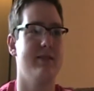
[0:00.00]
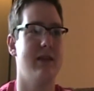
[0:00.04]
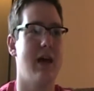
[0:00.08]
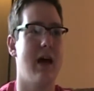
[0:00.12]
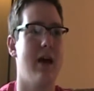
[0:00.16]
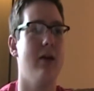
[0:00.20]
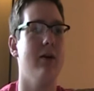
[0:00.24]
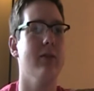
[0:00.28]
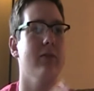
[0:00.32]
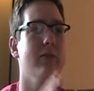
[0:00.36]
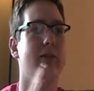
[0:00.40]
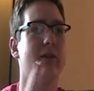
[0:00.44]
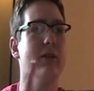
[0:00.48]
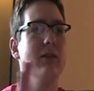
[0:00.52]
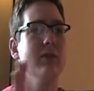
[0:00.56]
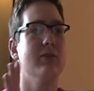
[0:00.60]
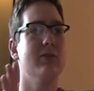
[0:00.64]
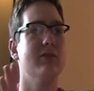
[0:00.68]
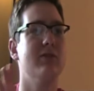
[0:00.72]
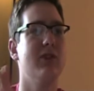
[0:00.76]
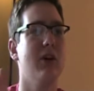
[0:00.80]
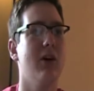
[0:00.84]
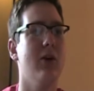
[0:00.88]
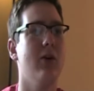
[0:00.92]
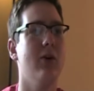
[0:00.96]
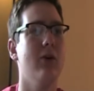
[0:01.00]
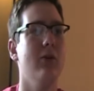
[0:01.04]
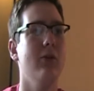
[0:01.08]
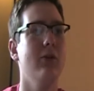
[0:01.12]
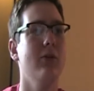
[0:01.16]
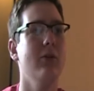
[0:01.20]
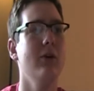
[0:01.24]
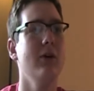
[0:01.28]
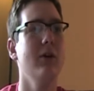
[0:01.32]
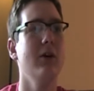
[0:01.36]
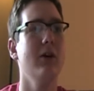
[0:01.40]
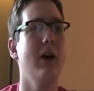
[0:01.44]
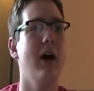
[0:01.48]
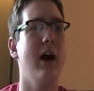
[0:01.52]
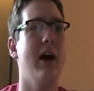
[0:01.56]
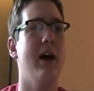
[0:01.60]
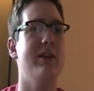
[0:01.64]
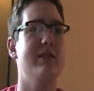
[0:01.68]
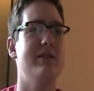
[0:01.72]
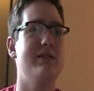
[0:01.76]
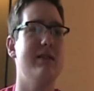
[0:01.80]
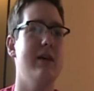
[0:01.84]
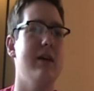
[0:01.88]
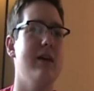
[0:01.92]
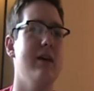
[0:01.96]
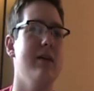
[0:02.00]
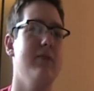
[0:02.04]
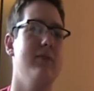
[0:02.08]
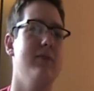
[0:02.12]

I don't think so. I say